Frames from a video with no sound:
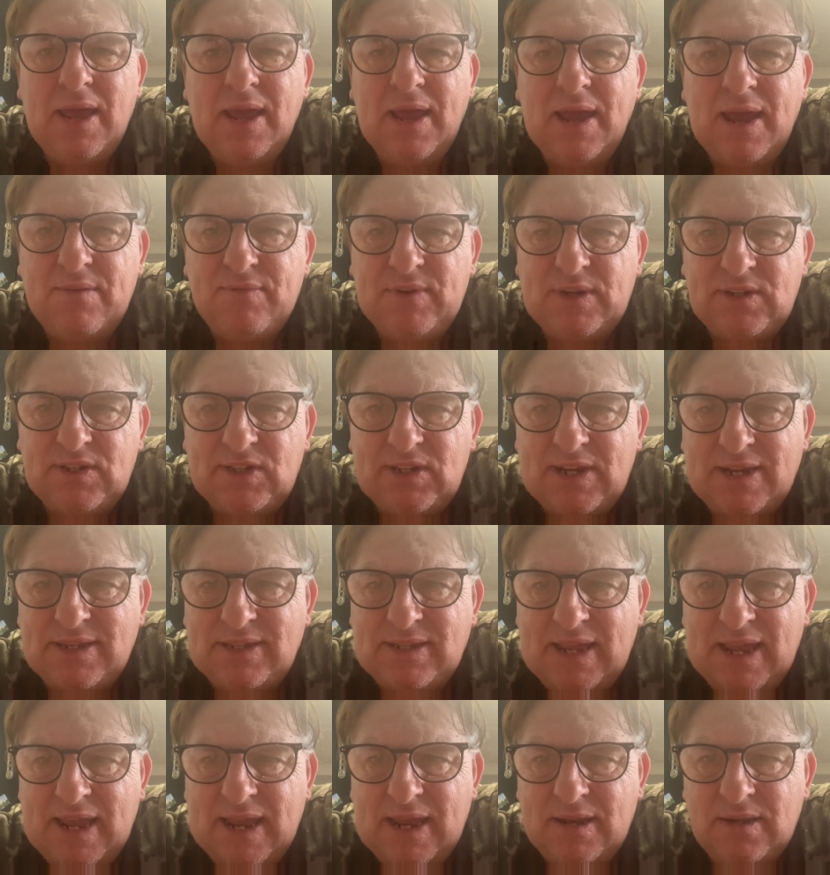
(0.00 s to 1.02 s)
Having said
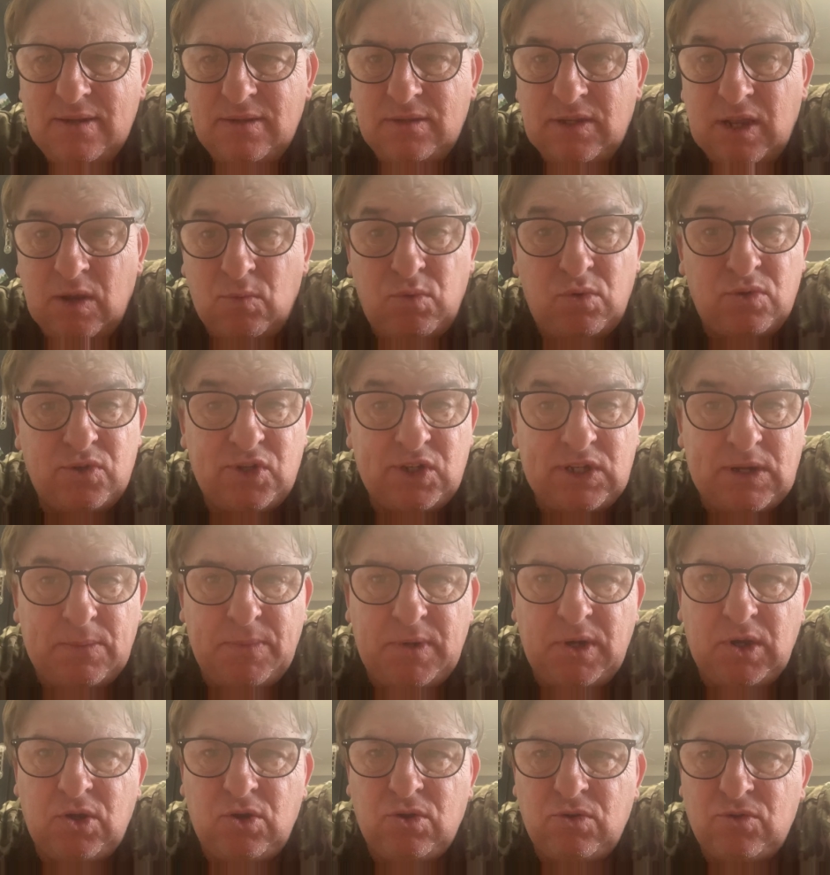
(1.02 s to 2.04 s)
that, there was something
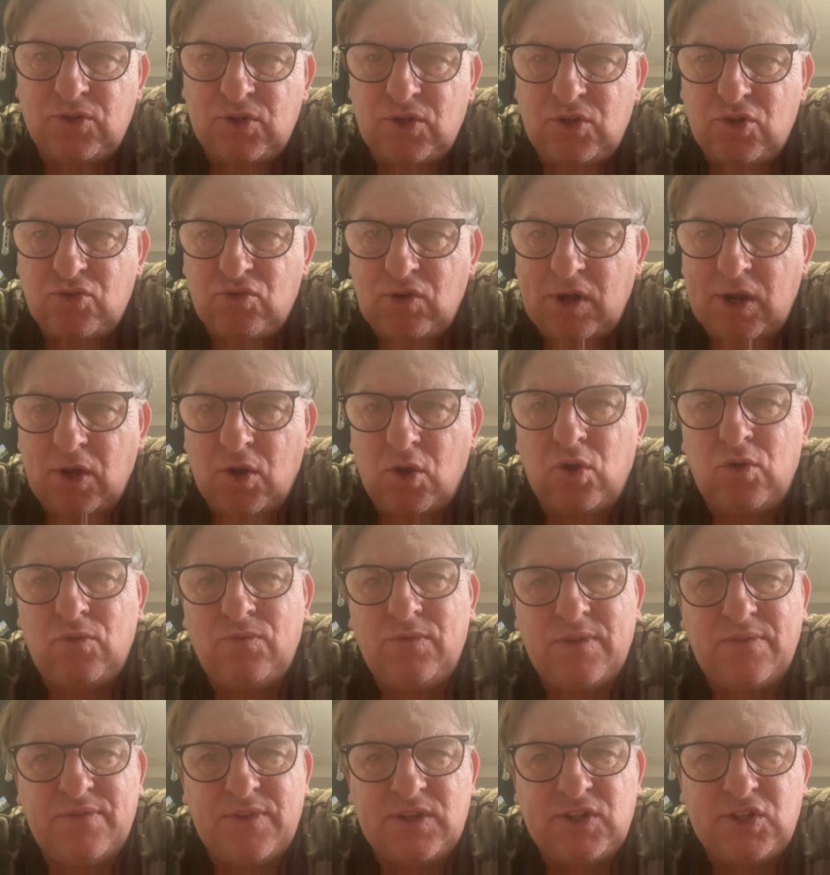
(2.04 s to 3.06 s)
to concentrate
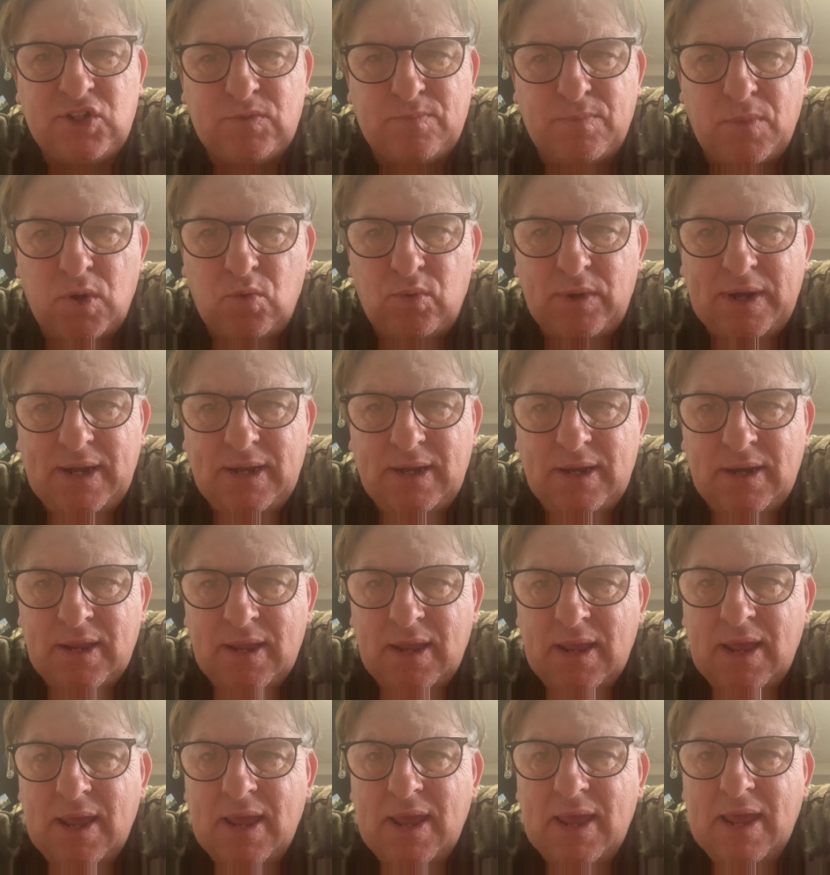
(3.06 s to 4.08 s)
on this morning,
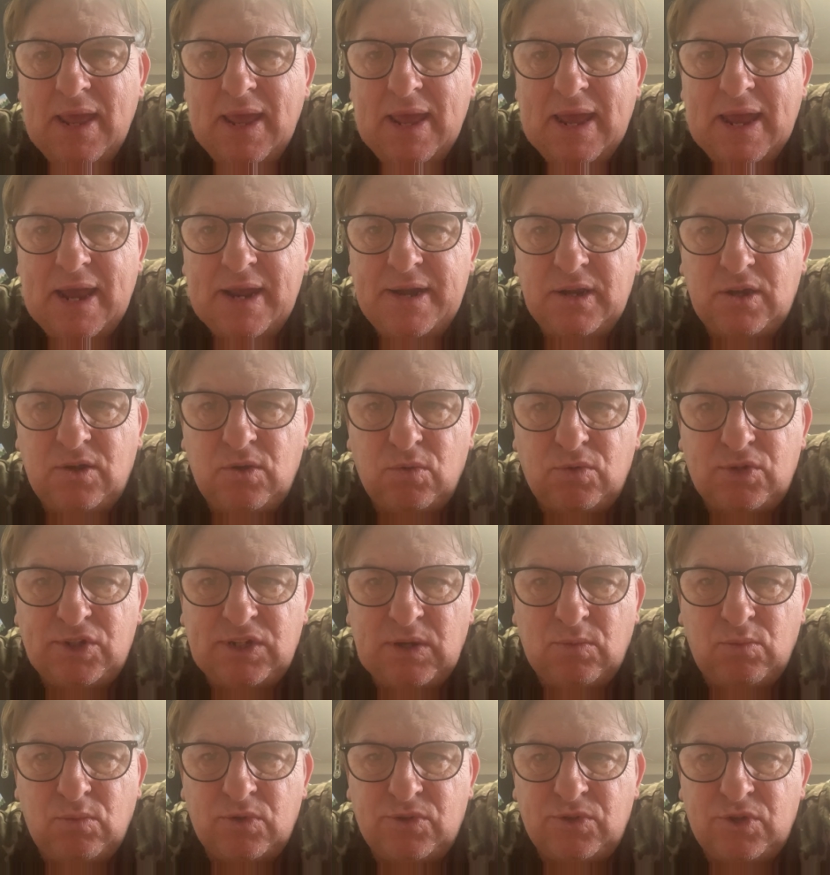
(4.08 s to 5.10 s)
and of course
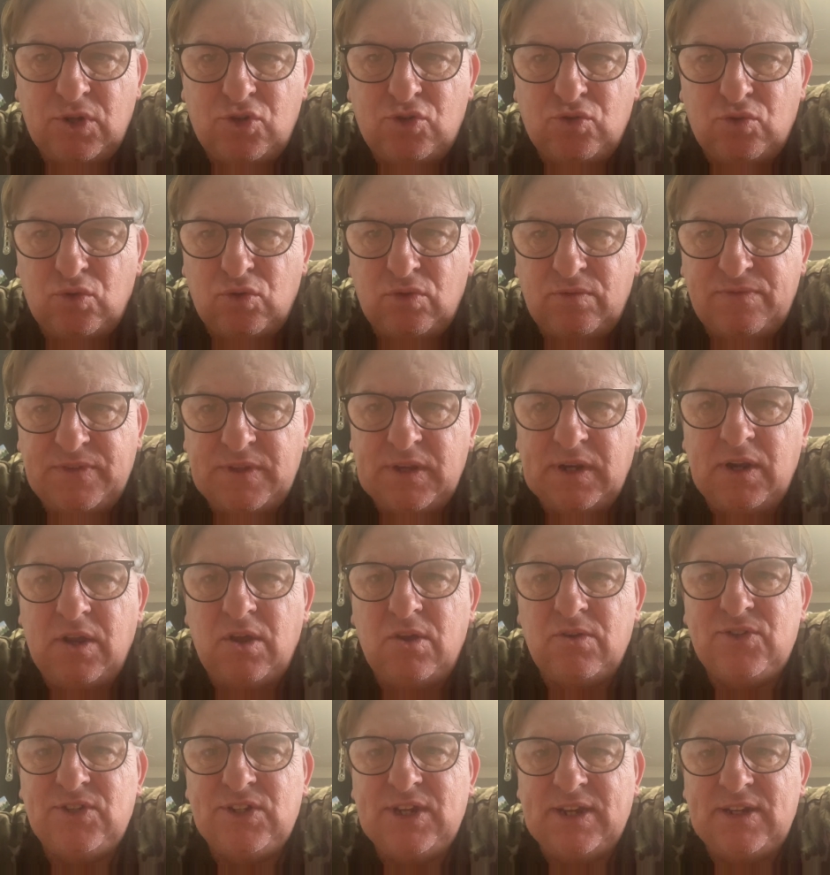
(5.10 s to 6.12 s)
it was the draw for the
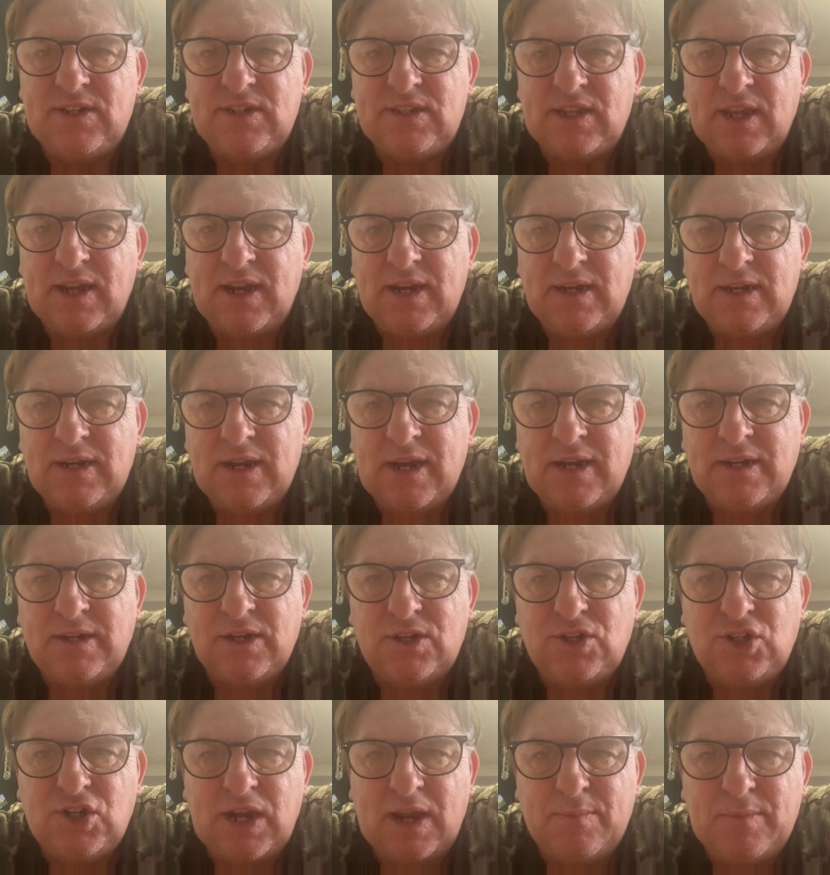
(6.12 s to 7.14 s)
last 16 in the
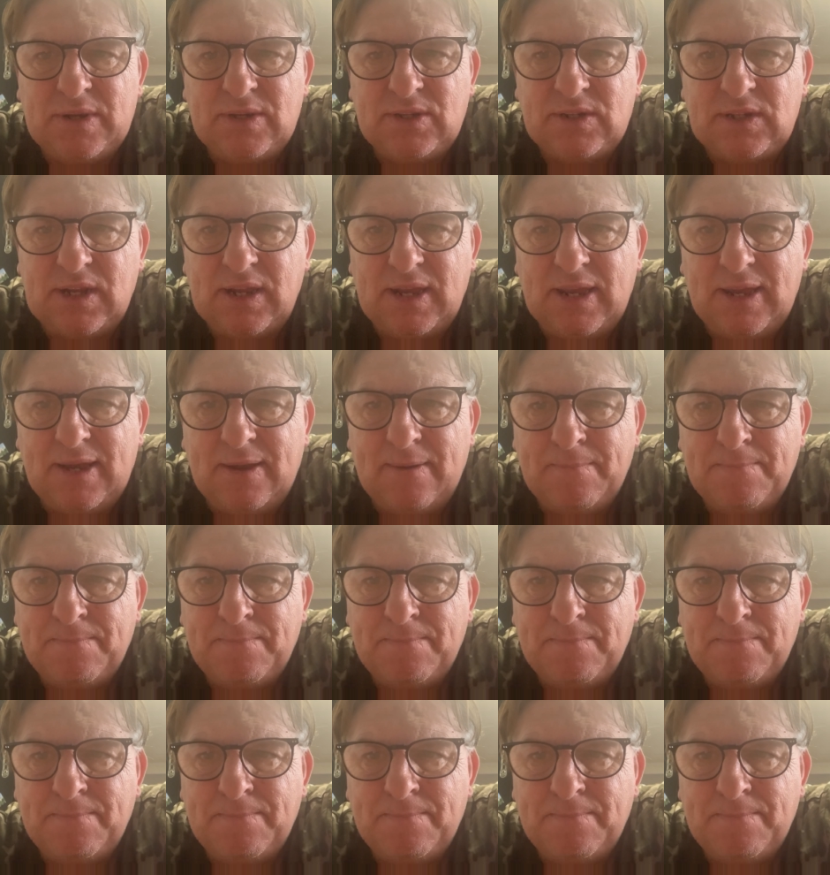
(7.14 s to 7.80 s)
Champions League.